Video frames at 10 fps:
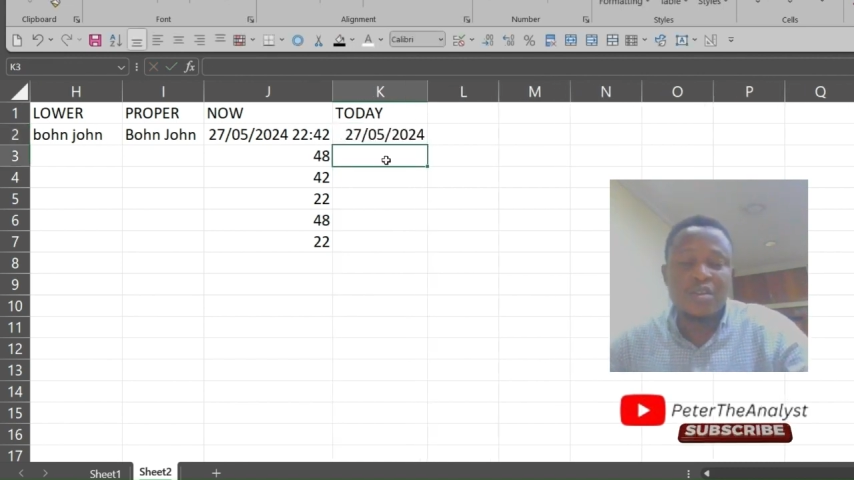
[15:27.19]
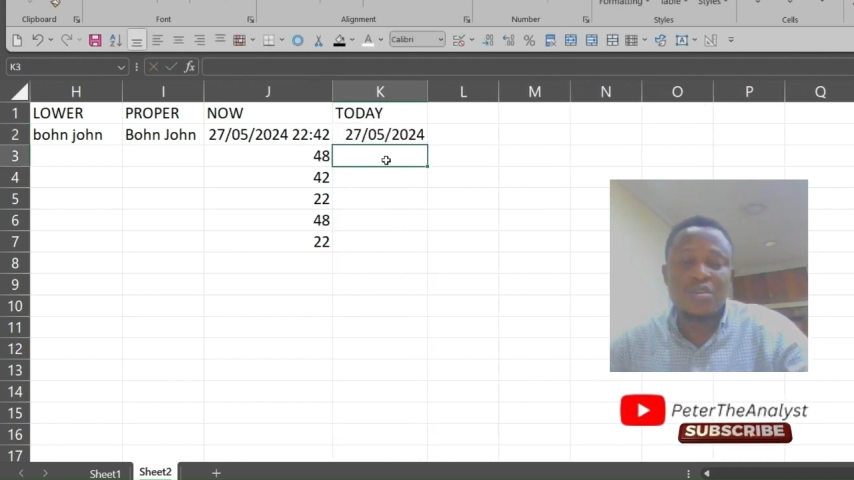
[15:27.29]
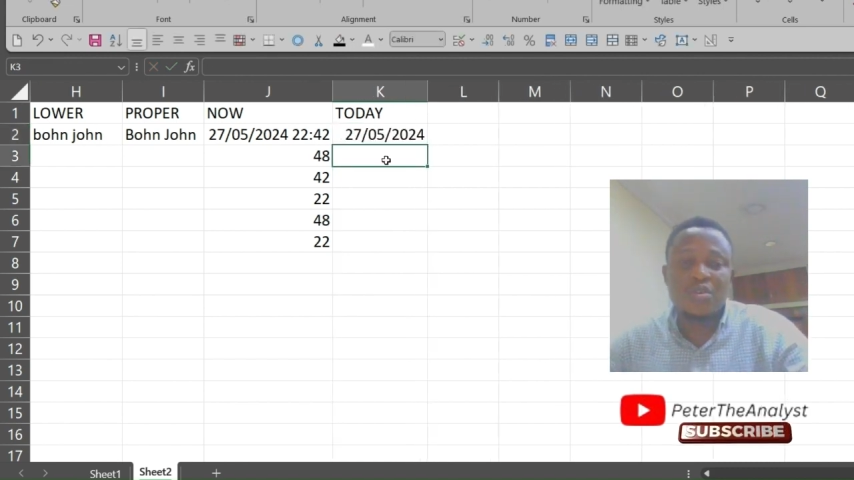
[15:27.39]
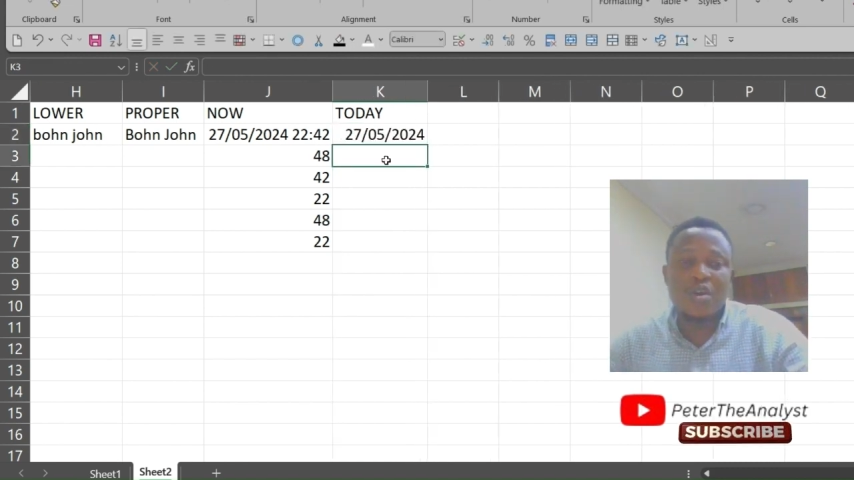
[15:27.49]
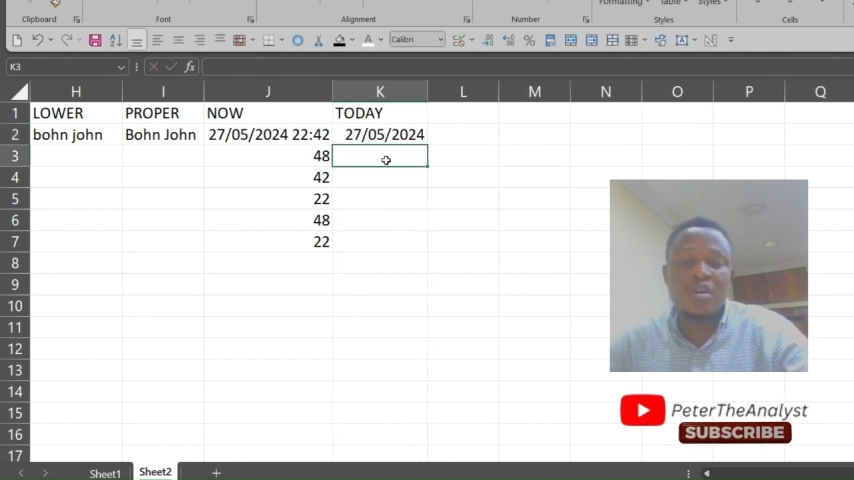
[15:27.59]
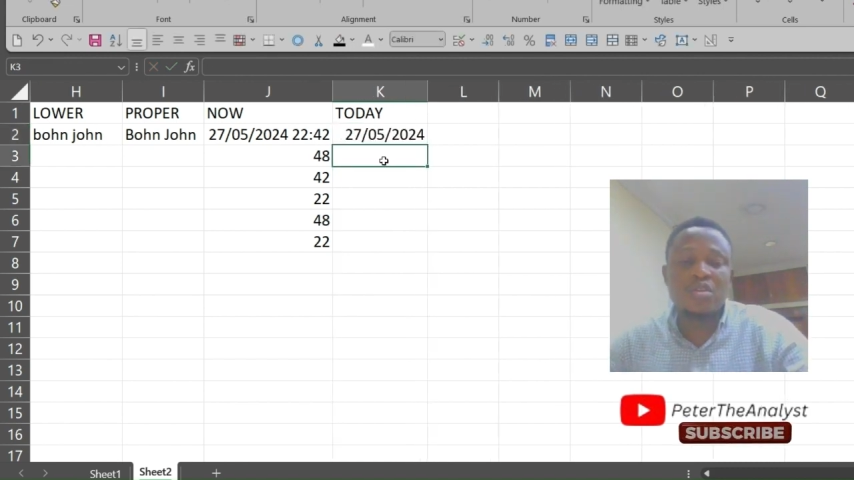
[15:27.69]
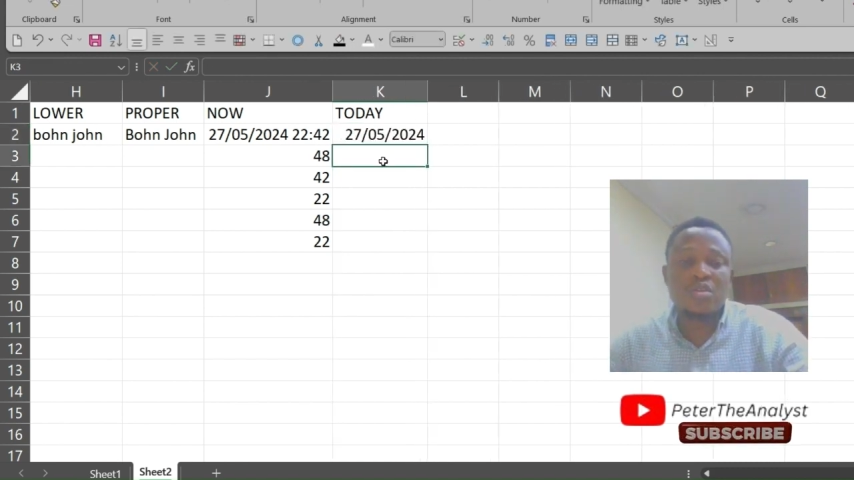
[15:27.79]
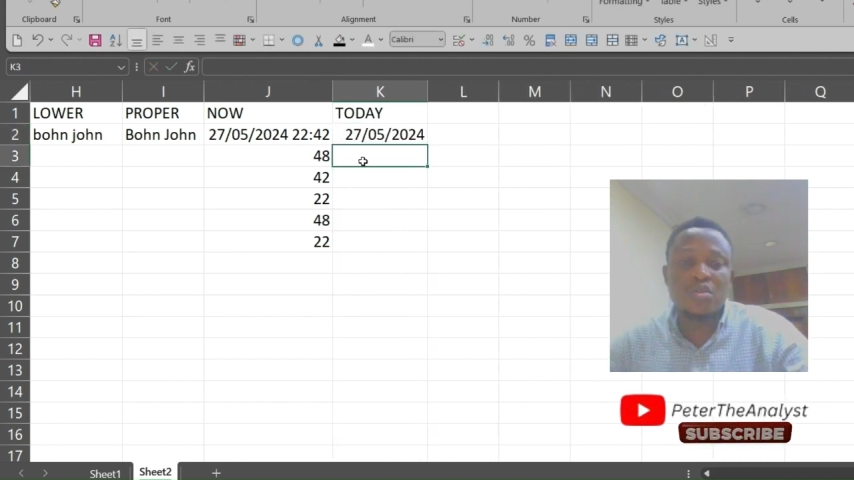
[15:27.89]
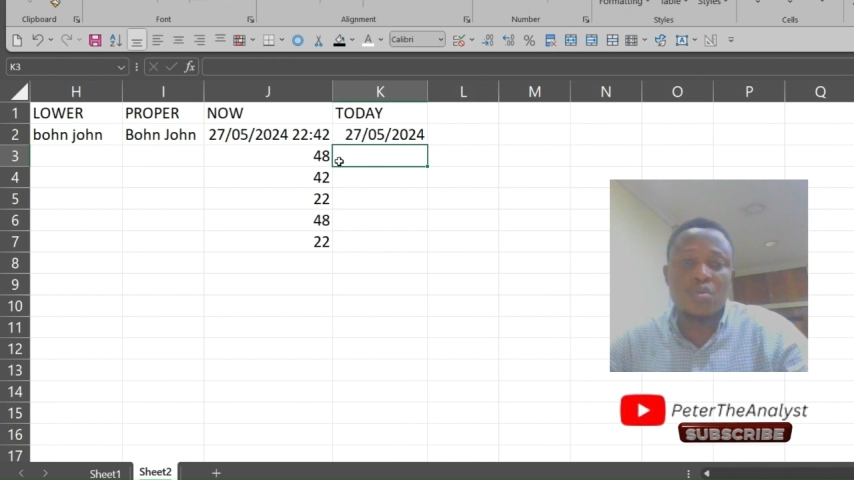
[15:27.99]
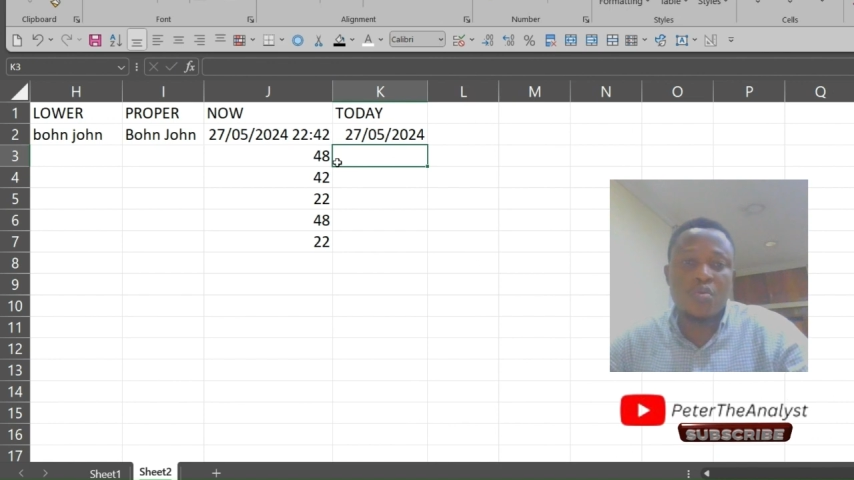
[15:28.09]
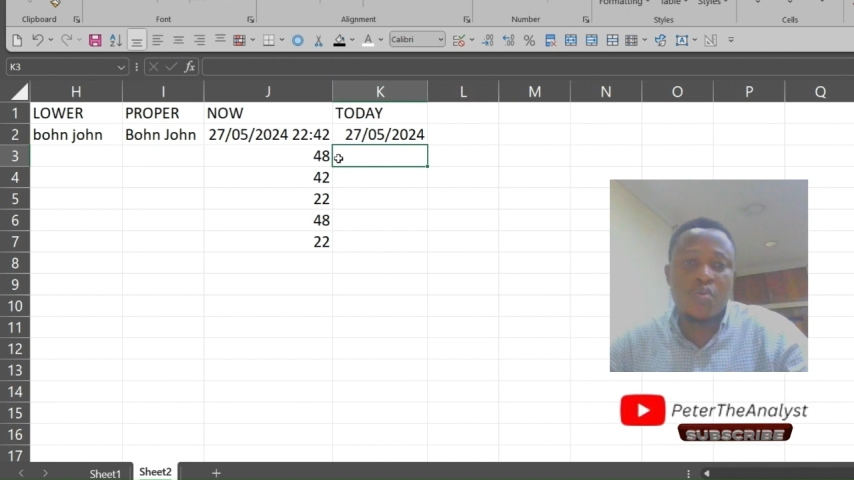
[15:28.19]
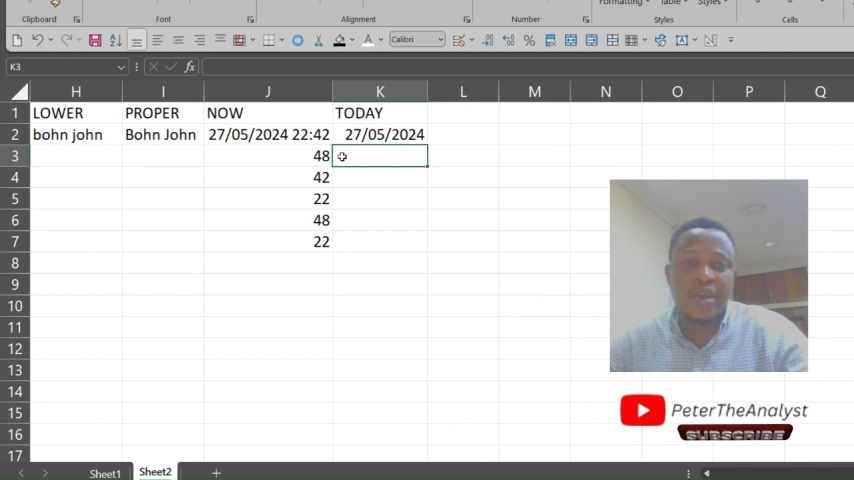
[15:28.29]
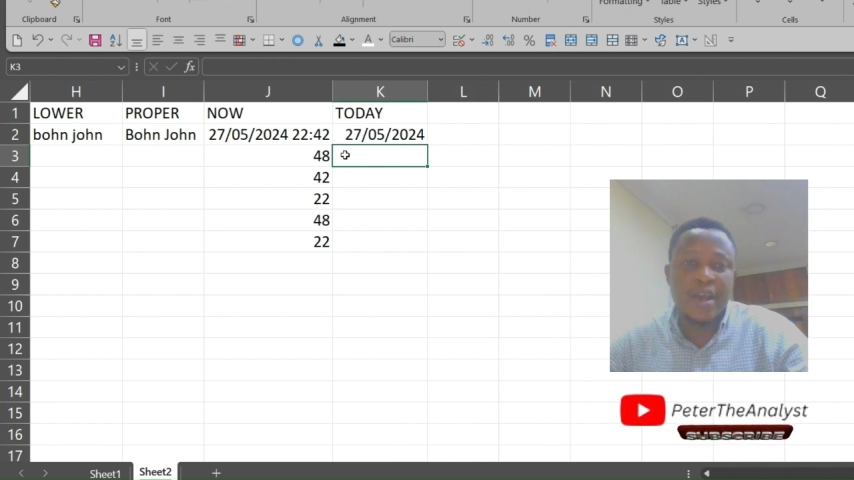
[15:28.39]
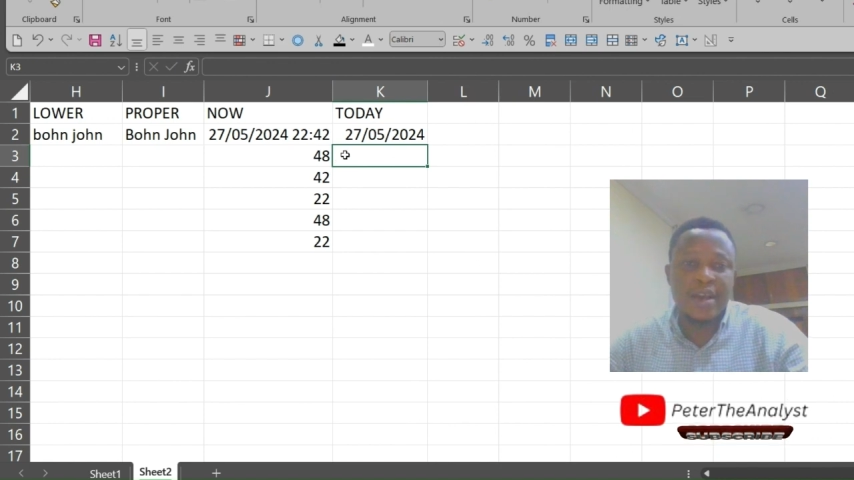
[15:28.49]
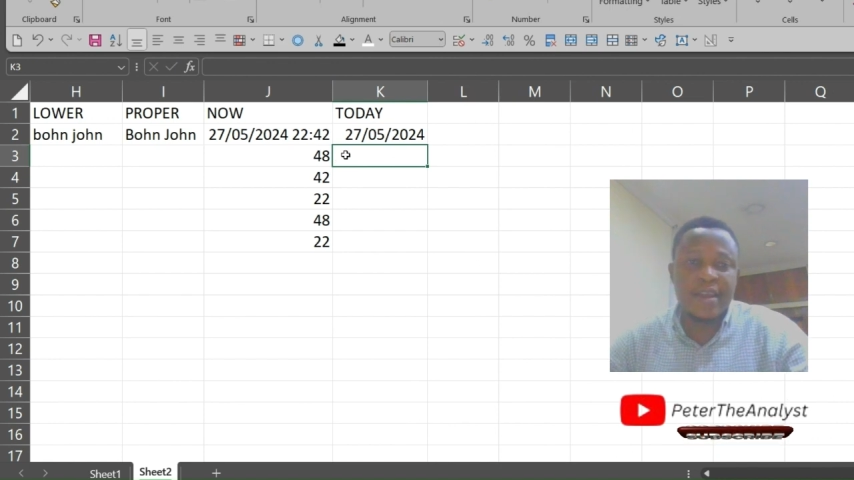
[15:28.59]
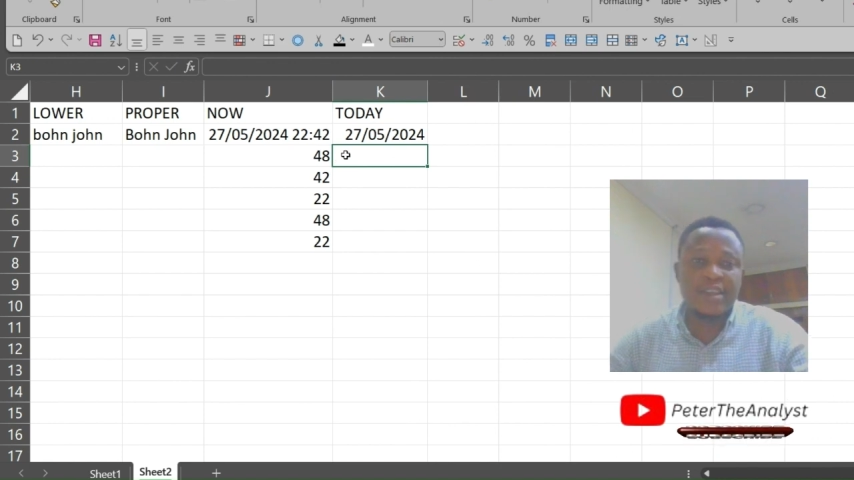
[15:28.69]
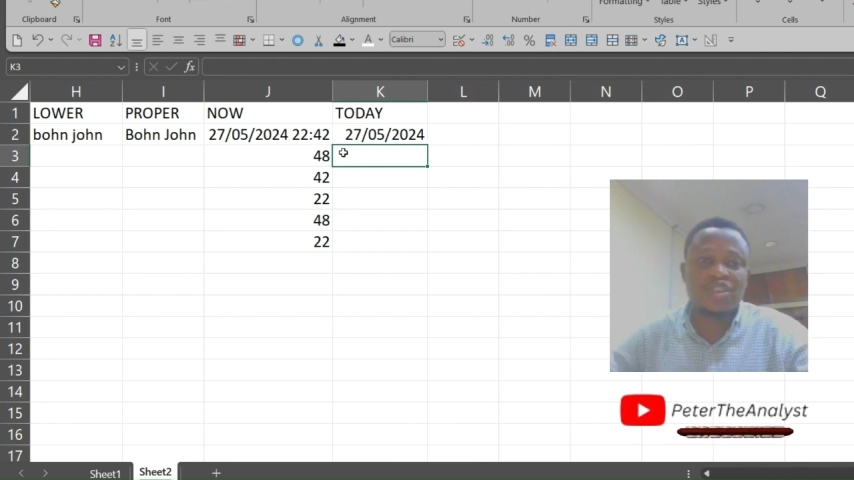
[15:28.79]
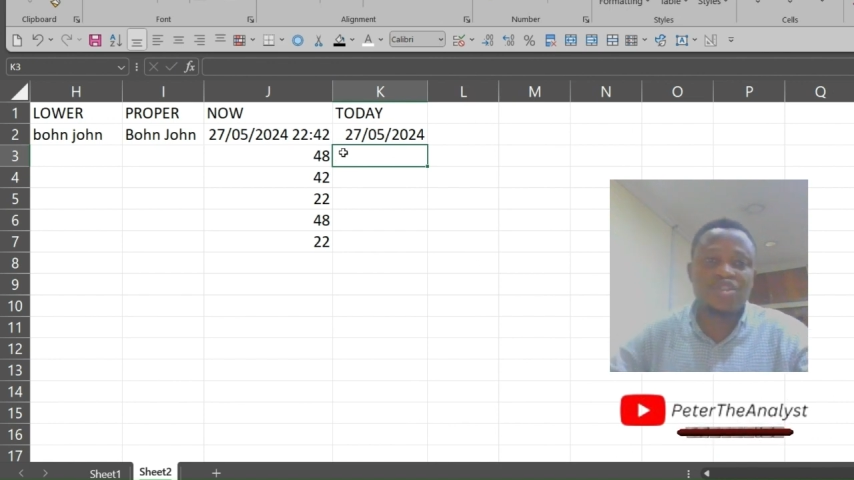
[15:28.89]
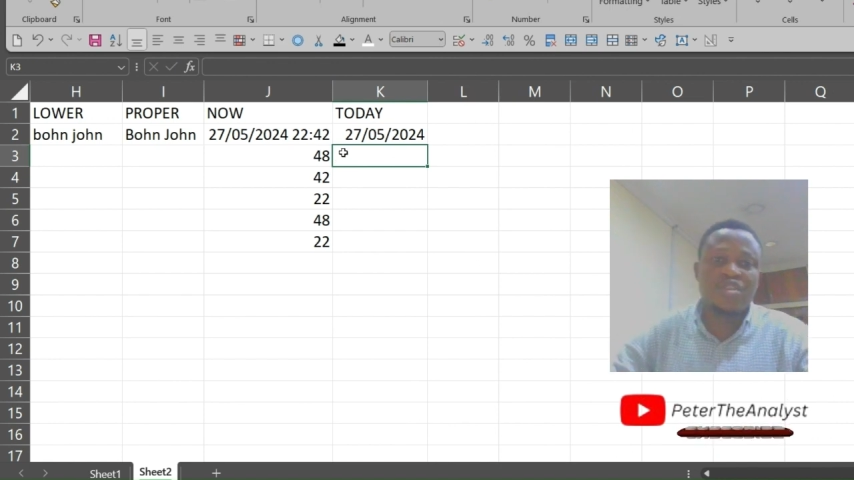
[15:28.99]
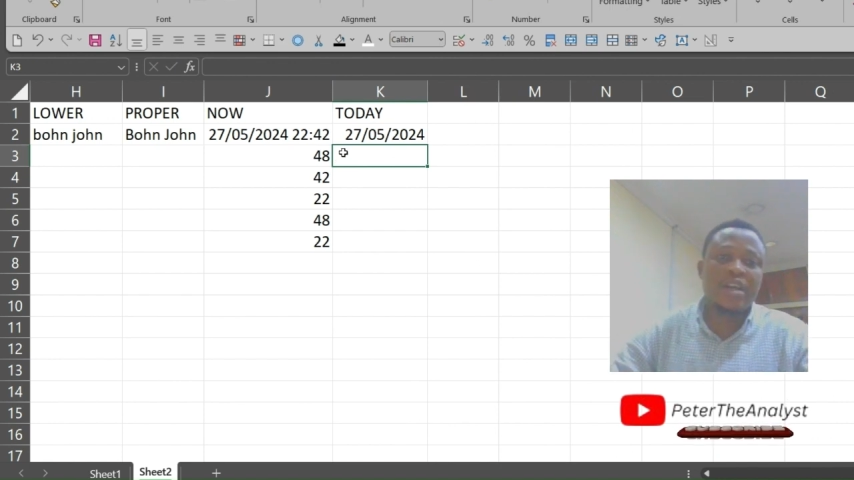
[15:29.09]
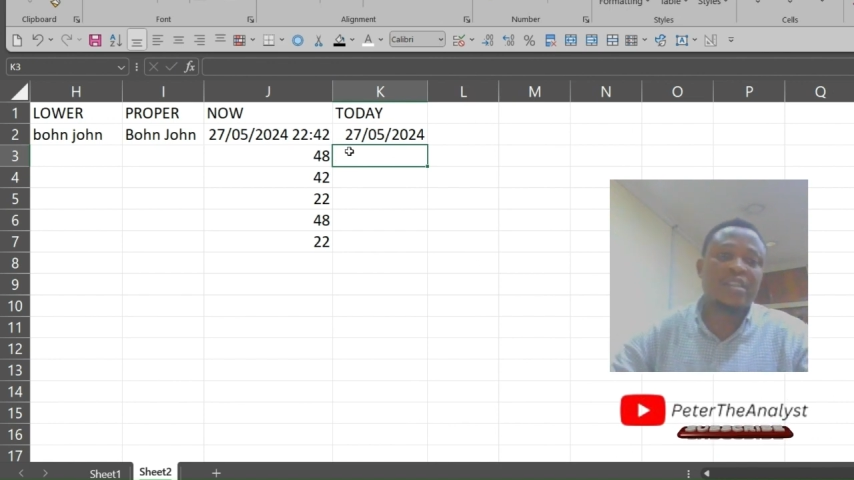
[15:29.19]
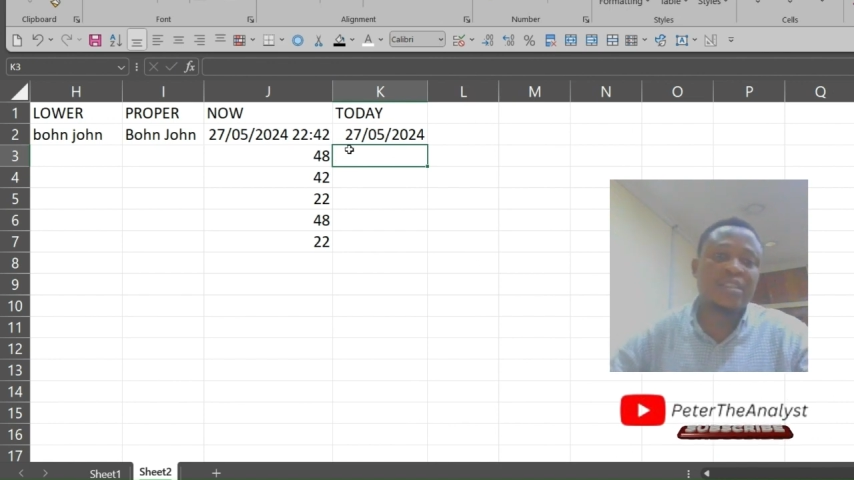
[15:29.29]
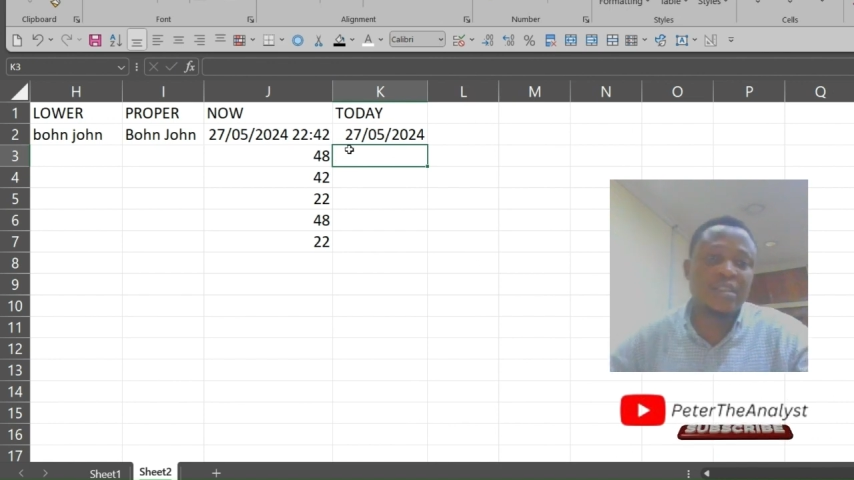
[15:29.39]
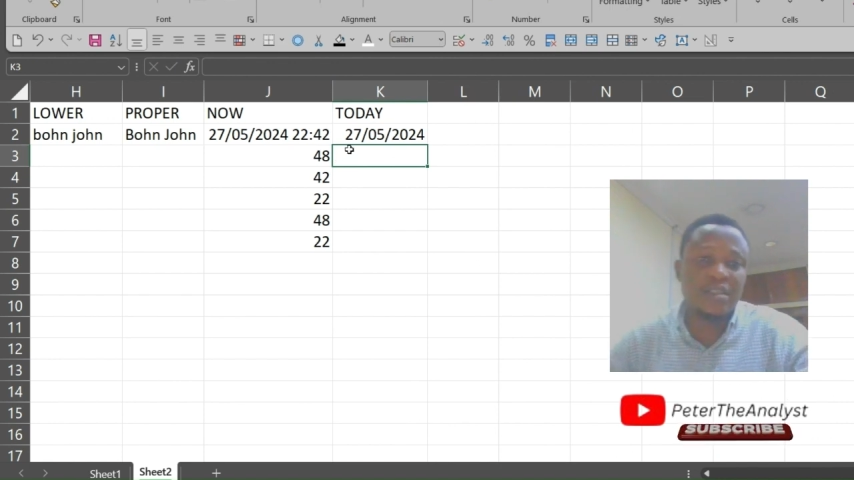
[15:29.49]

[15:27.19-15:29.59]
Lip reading: So also we can extract